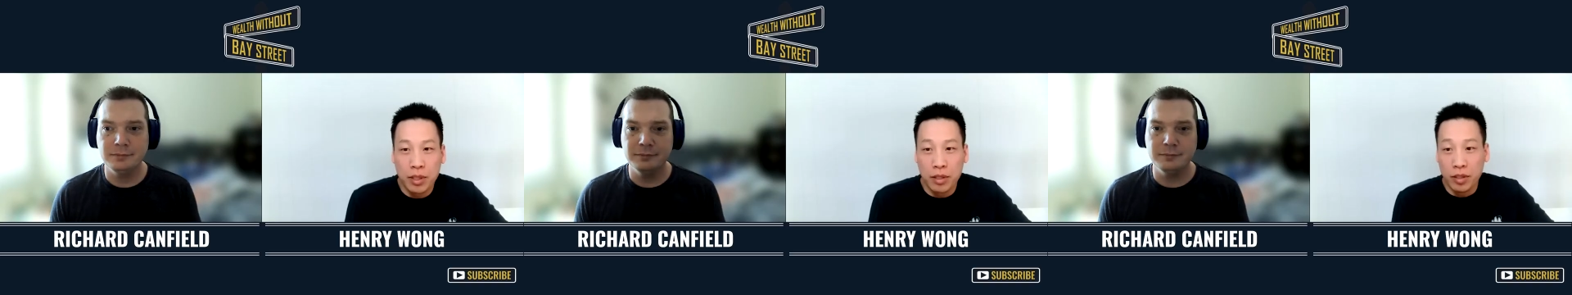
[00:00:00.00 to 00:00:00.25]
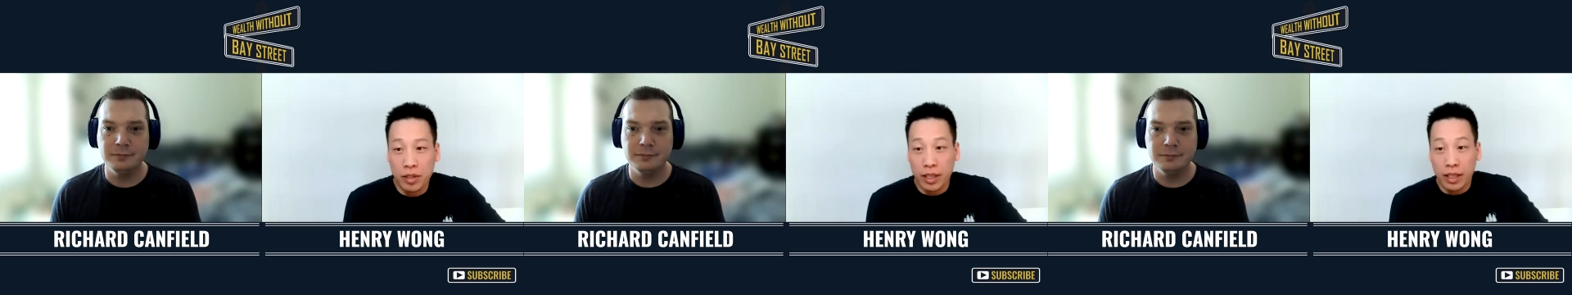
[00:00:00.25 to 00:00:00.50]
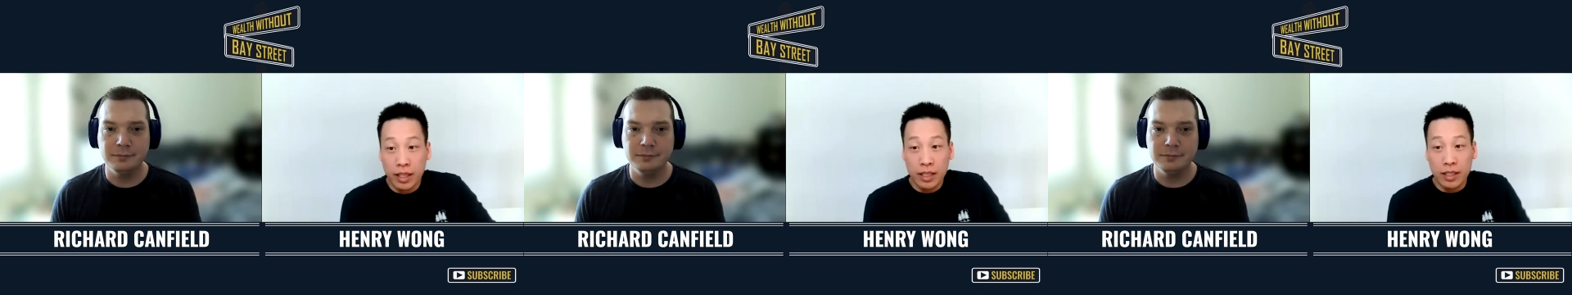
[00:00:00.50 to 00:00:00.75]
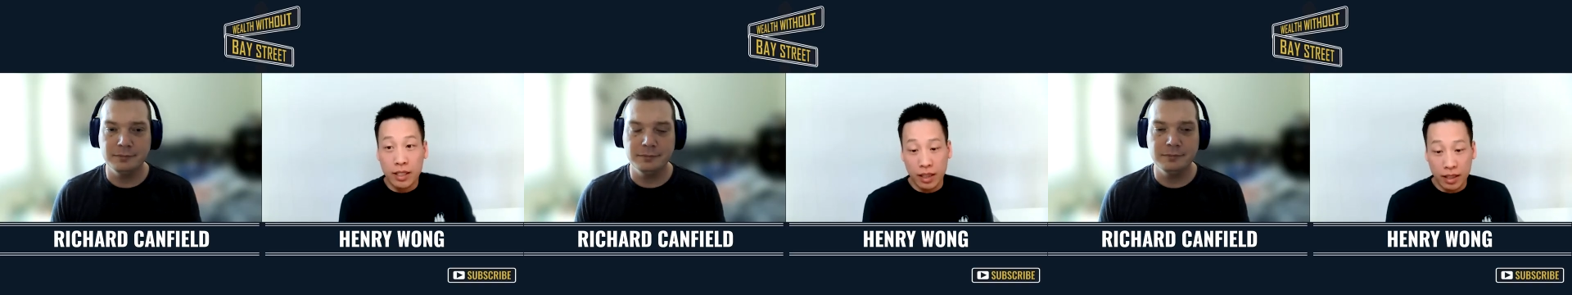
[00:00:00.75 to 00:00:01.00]

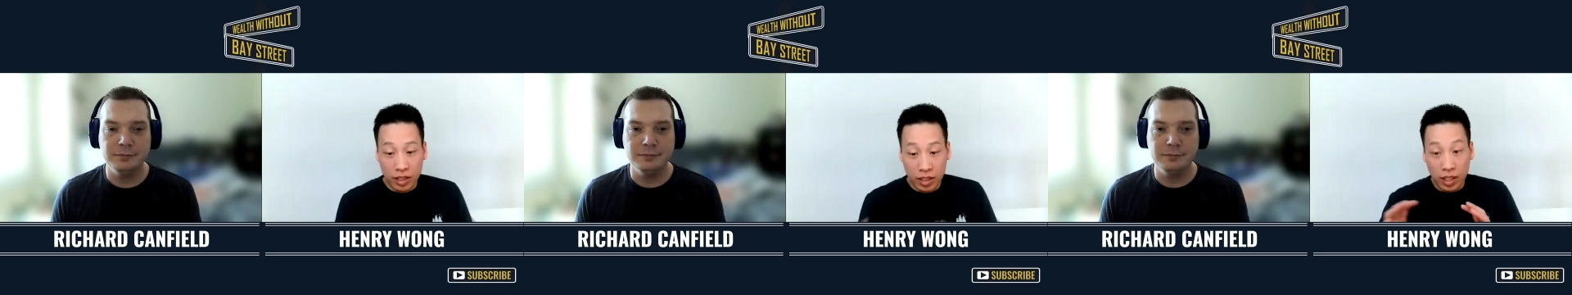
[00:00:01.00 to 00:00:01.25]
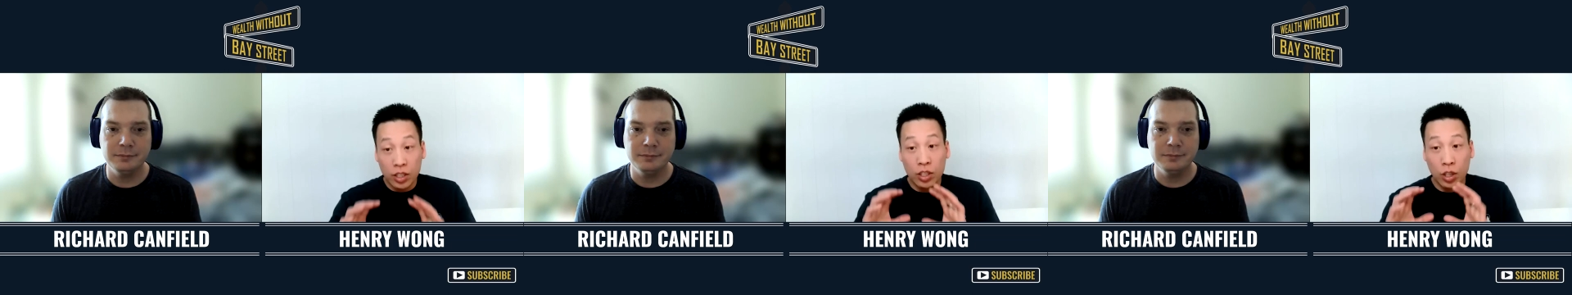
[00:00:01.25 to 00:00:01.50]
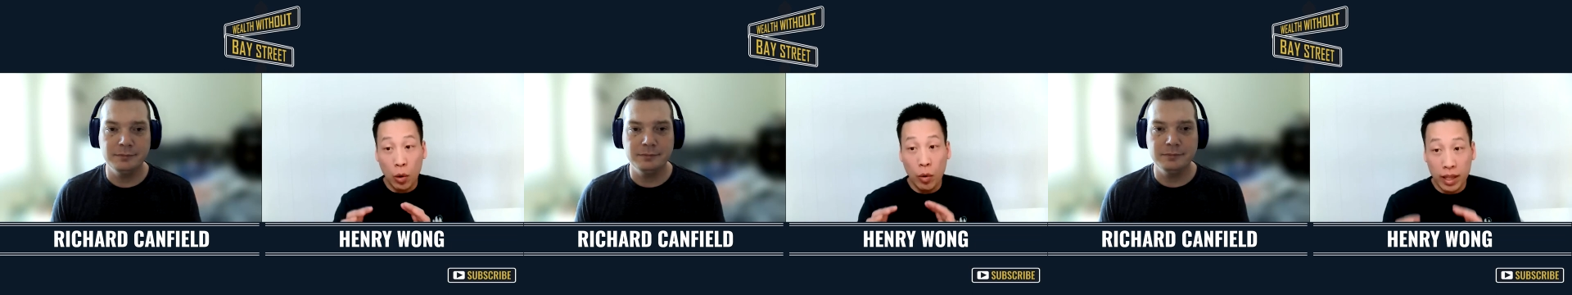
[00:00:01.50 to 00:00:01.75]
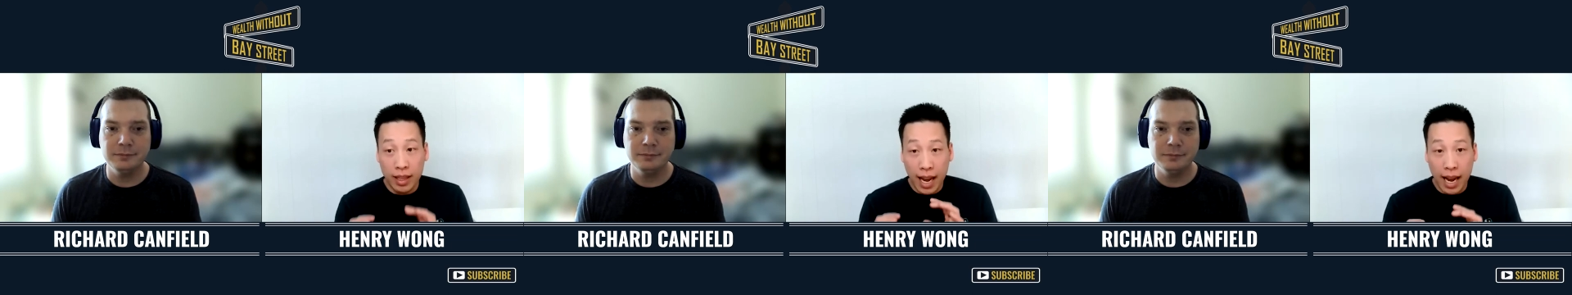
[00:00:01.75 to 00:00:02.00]
Speaker 1: absolutely this just
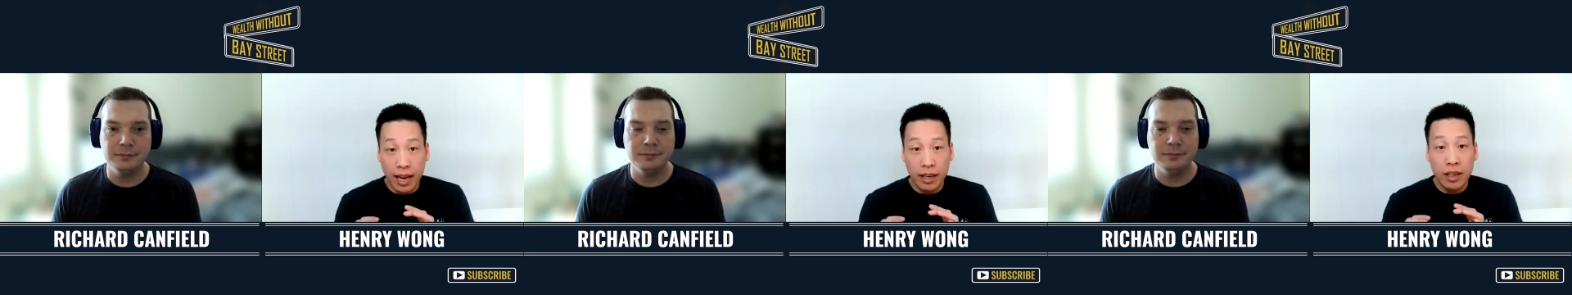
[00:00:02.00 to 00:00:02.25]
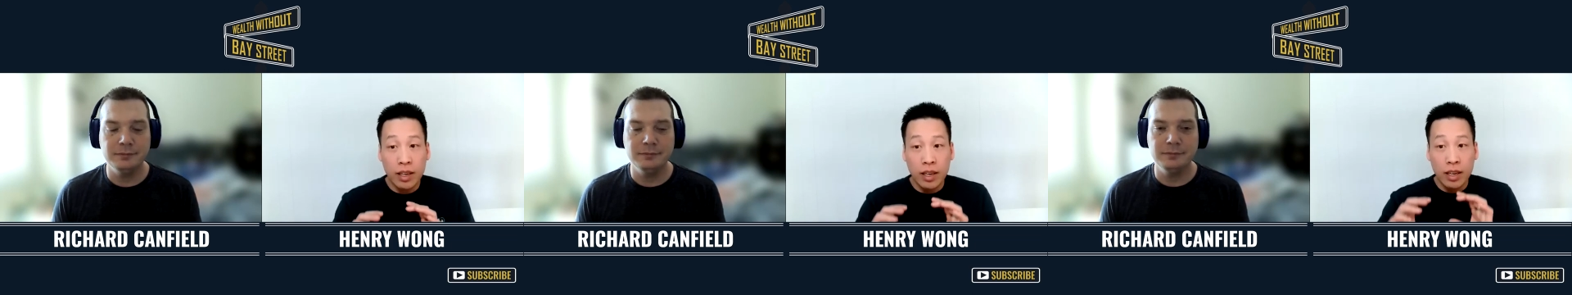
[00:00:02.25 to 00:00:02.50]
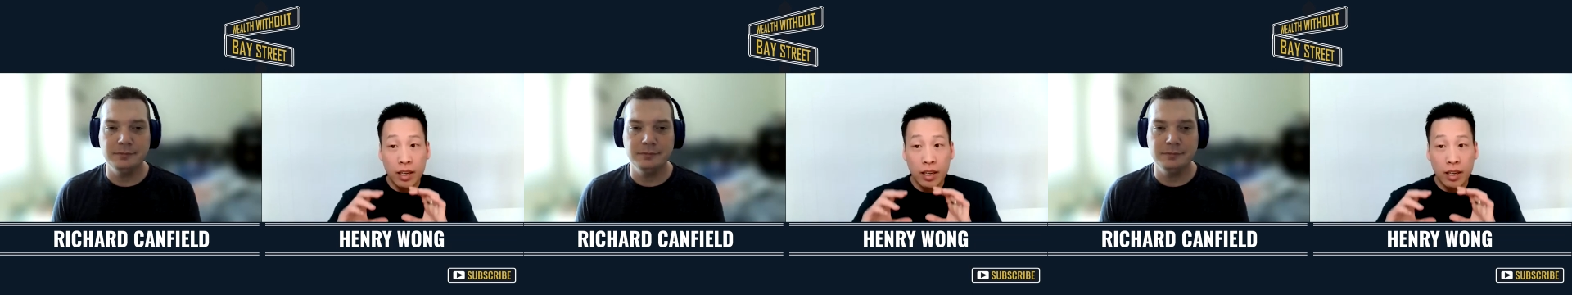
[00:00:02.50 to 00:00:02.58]
showing that